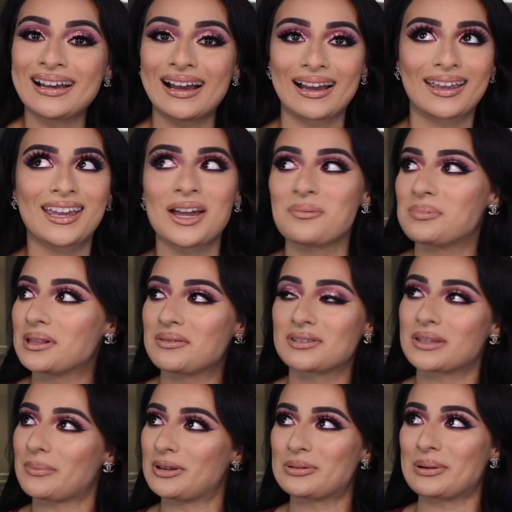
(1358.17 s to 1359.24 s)
I can't believe it's
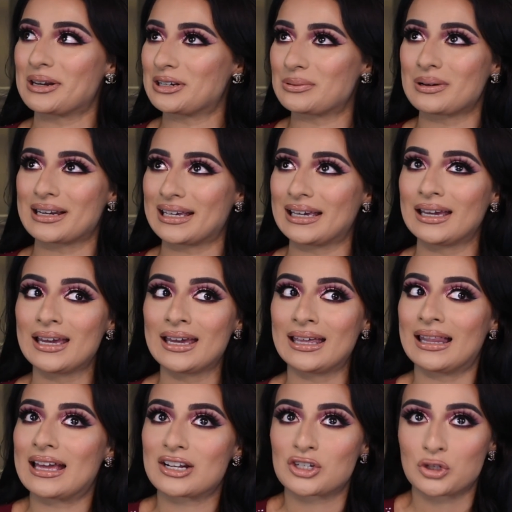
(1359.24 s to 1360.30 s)
gonna be 2020
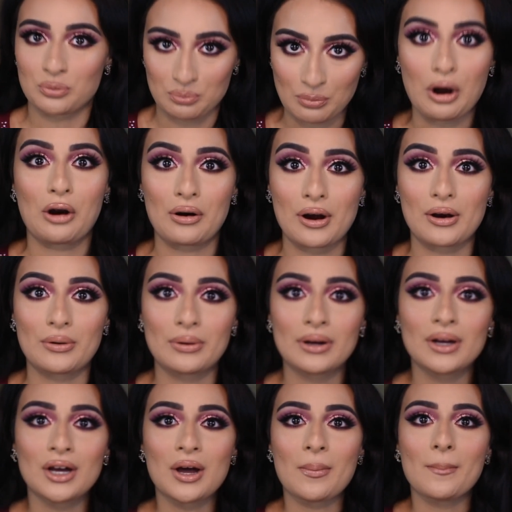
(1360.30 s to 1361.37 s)
like tomorrow,
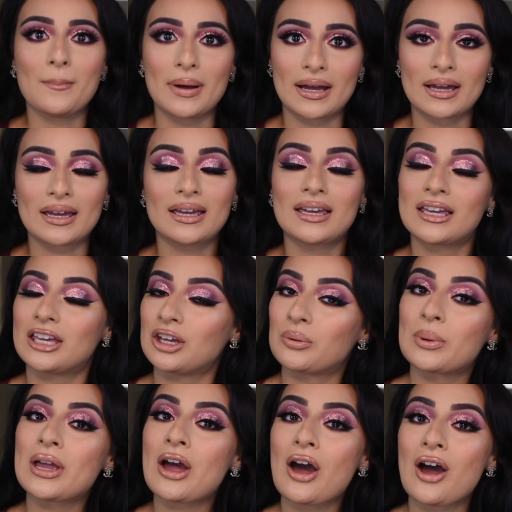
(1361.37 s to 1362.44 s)
but here
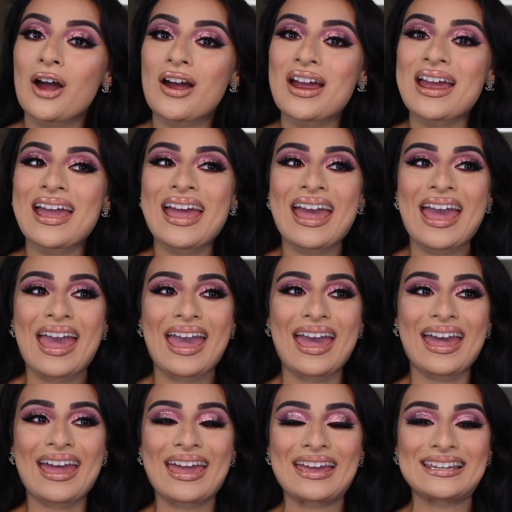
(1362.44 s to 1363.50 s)
we are.
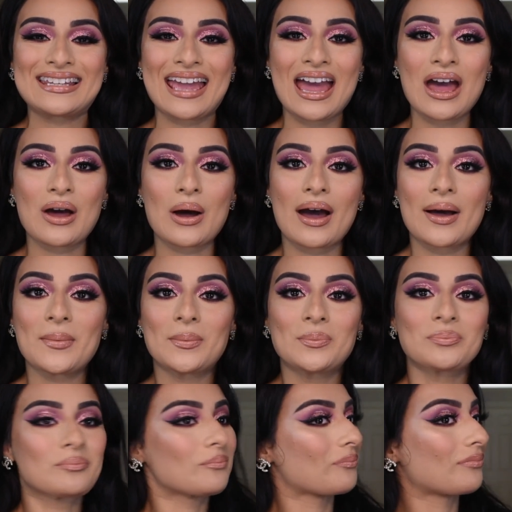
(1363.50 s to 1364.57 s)
And yeah,
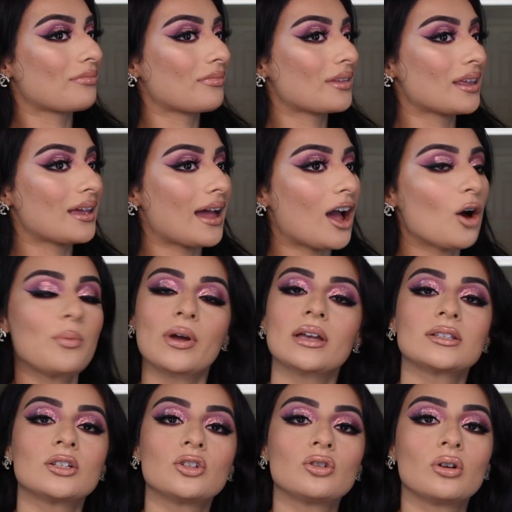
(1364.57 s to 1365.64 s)
I hope you
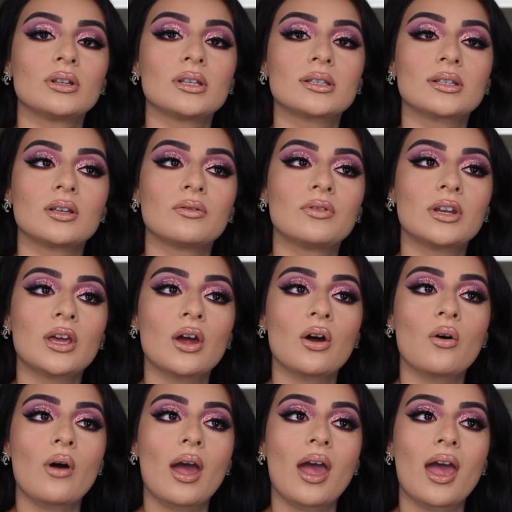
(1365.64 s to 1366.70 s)
guys enjoyed this little
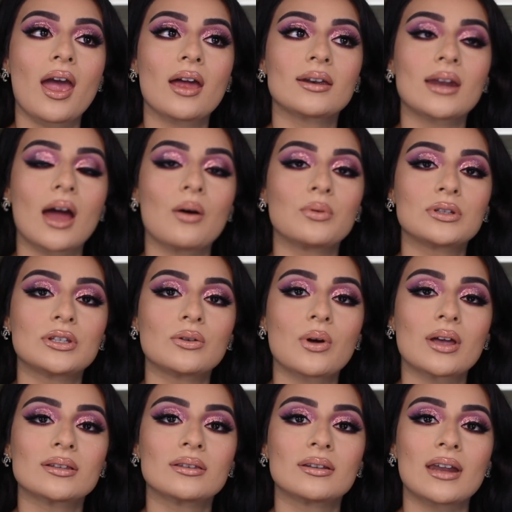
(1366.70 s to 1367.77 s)
video, and I will see you
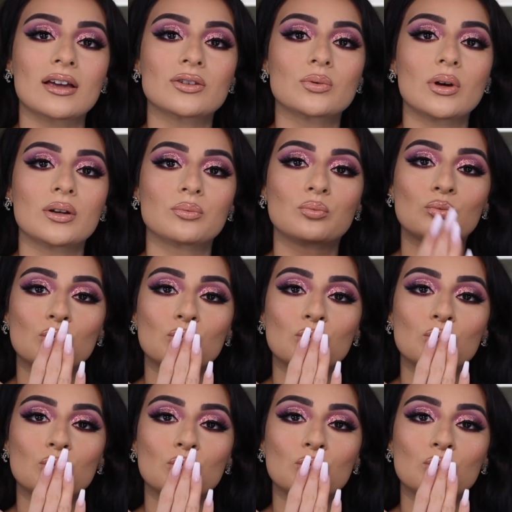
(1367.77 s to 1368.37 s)
guys in the next one.